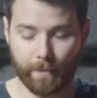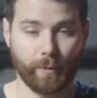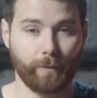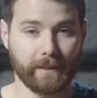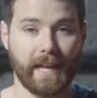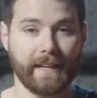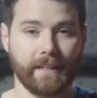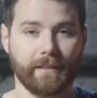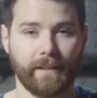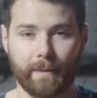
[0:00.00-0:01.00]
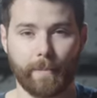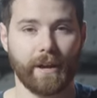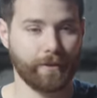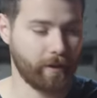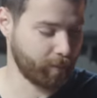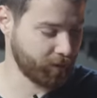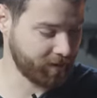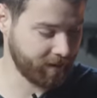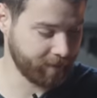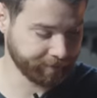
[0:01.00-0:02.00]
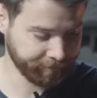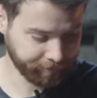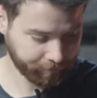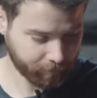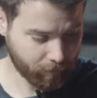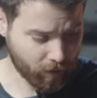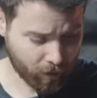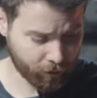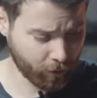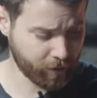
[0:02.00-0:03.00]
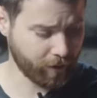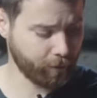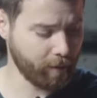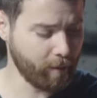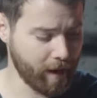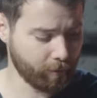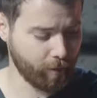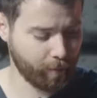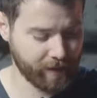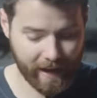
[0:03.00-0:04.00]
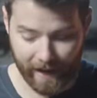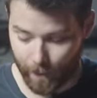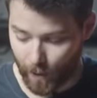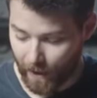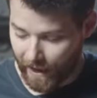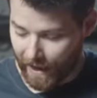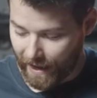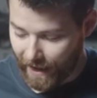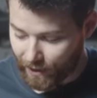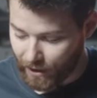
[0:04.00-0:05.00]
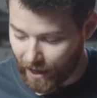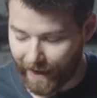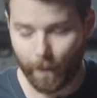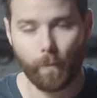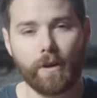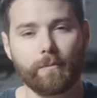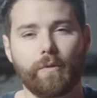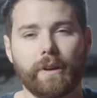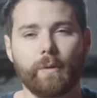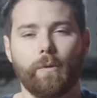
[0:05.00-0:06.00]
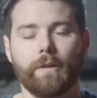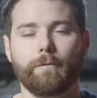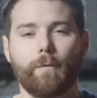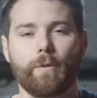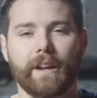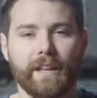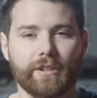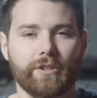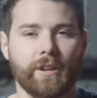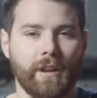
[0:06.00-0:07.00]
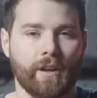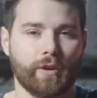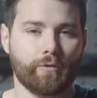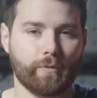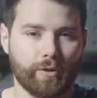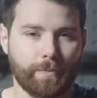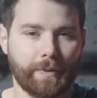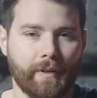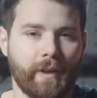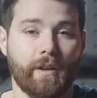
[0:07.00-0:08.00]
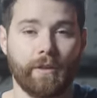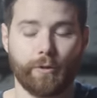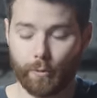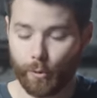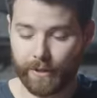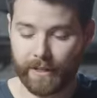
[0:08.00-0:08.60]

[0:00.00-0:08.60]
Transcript: upper would like it like my other uppers did. So I took a 3-round group with that ammo, and I actually got a 1.14 inch group through a